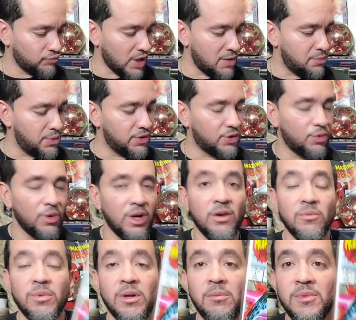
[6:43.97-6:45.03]
I put
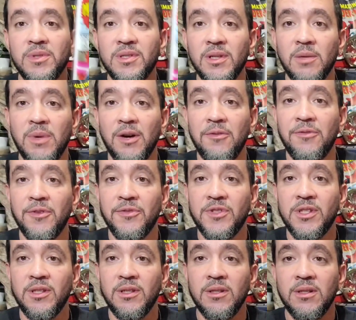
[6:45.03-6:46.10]
12, but I'm gonna say about
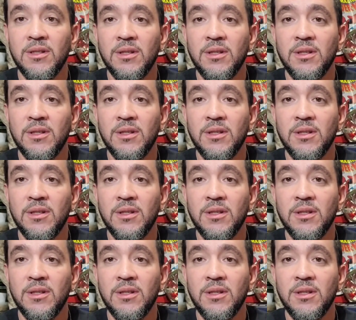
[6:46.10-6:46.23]
15.